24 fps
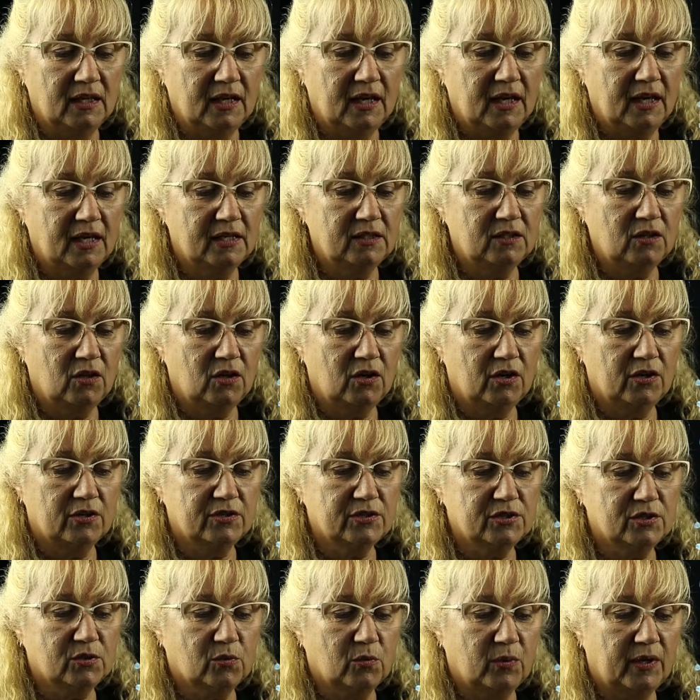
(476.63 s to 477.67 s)
an
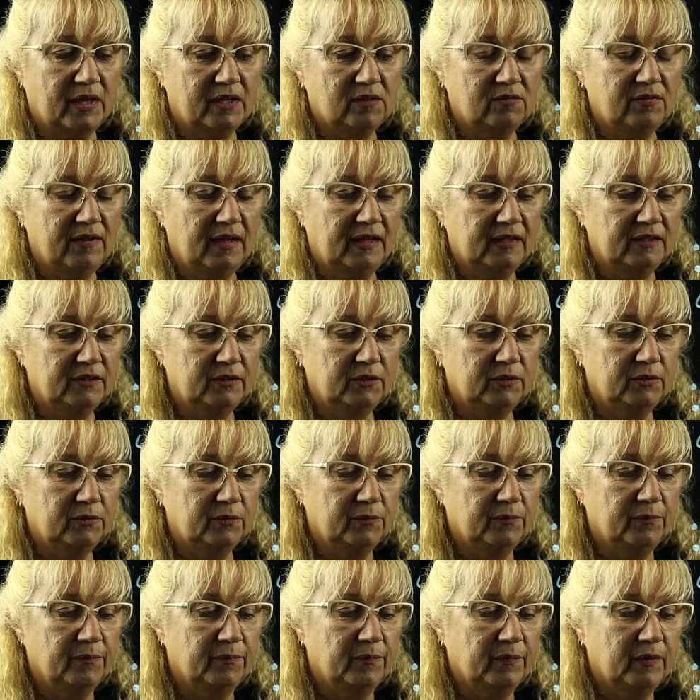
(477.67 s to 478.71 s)
R-squared value,
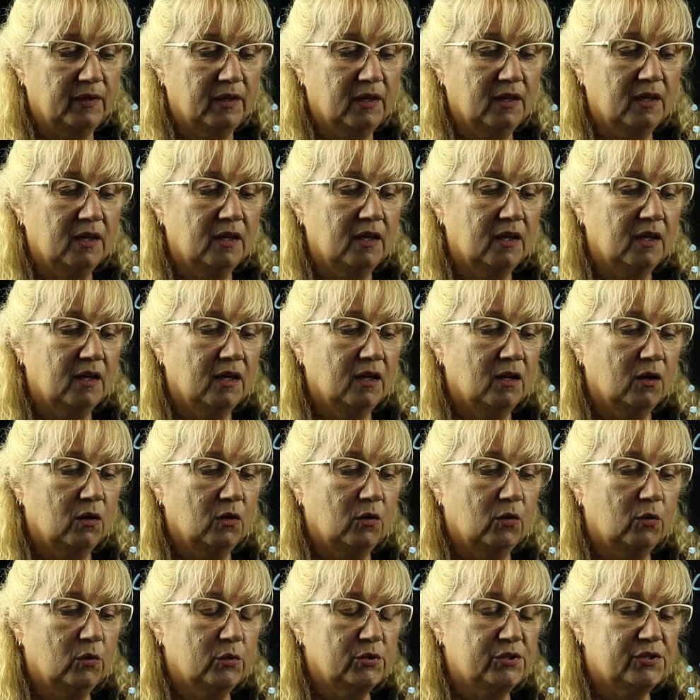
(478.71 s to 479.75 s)

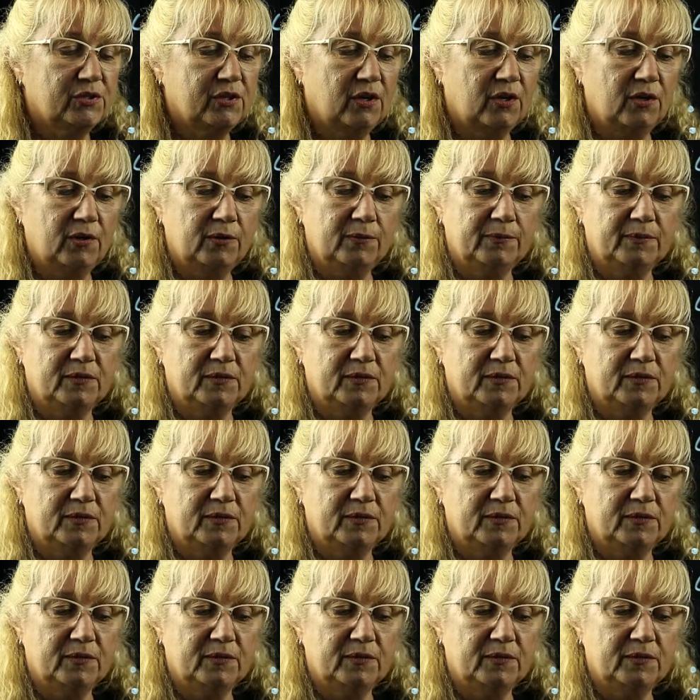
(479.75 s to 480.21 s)
also